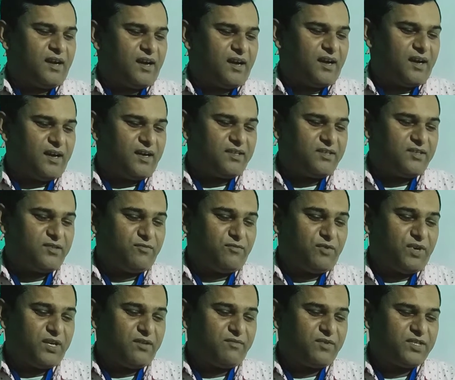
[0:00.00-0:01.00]
As
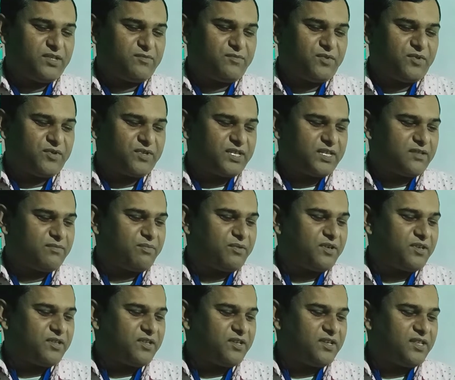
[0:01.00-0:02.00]
one must progress
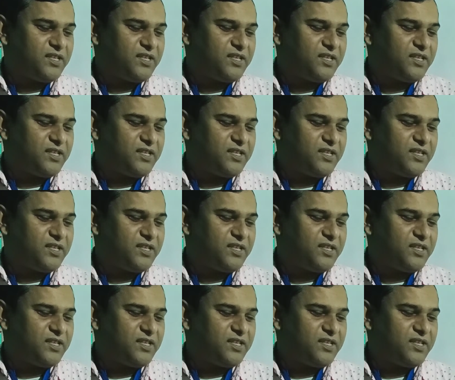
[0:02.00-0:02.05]
further